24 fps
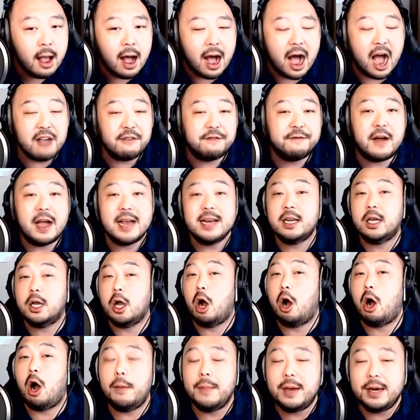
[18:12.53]
I find
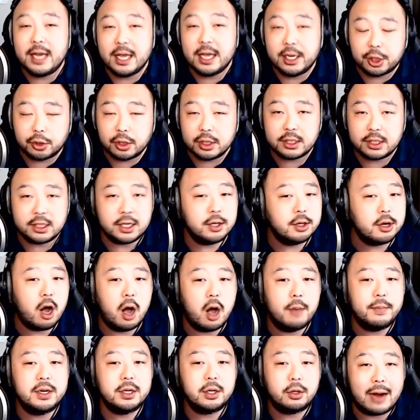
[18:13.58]
common interest and
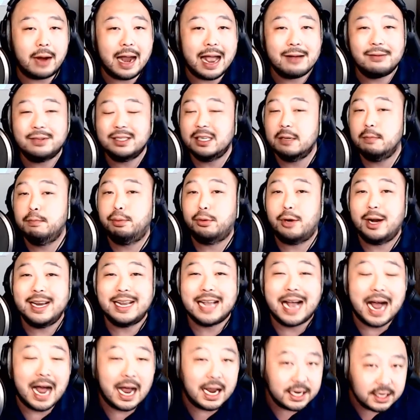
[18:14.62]
common ground to break
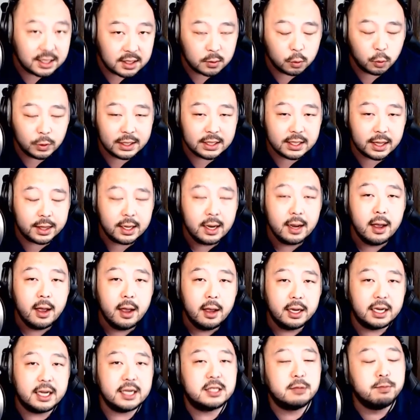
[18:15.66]
ice with,
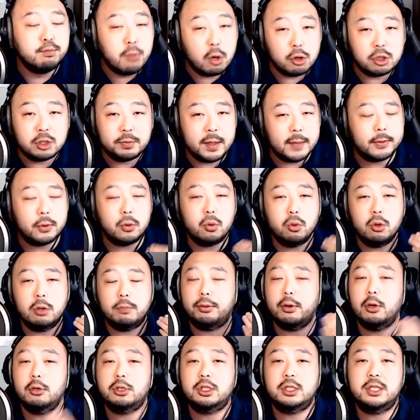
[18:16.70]
because most people who
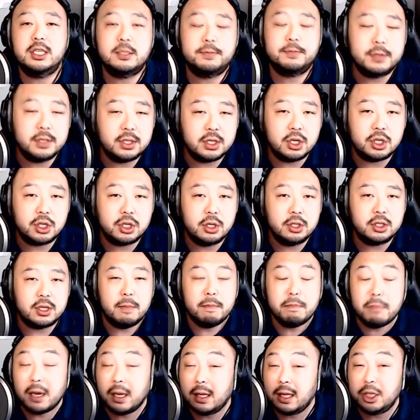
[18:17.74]
approach these positions
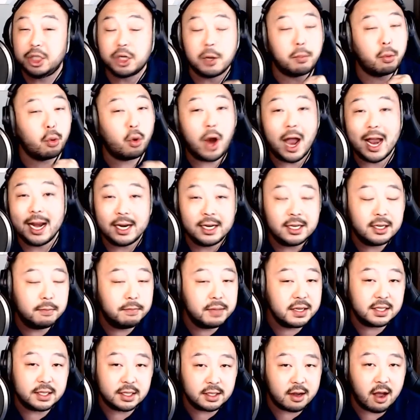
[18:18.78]
immediately jump right into
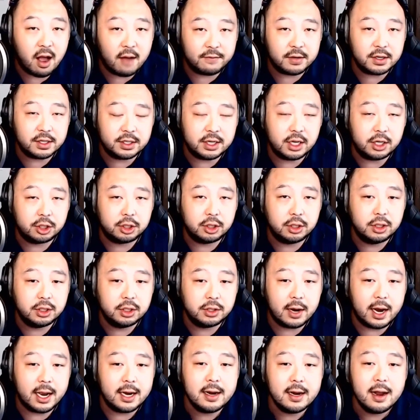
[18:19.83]
business conversations,
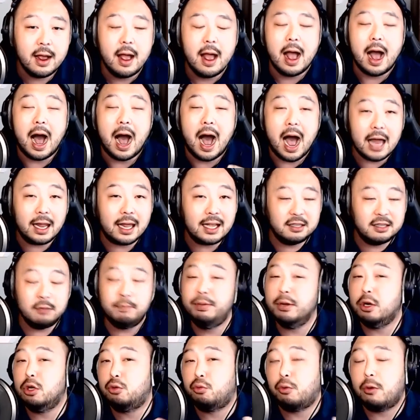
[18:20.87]
right? I like to
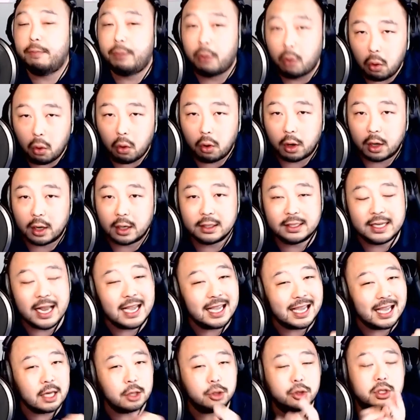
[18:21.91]
build rapport,
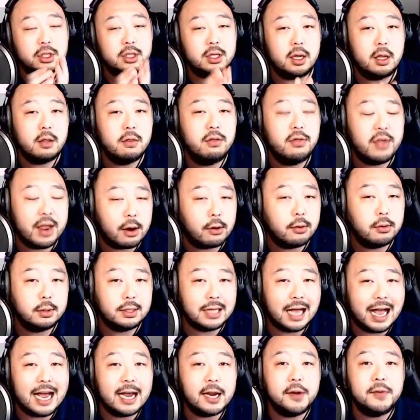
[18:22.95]
take interest in their
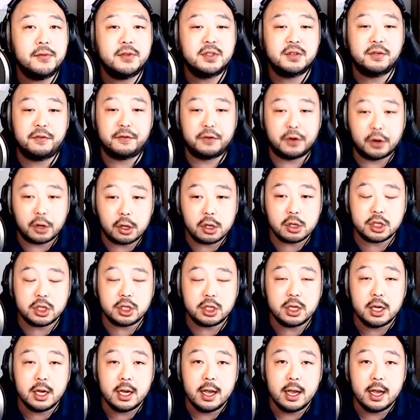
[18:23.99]
lives first,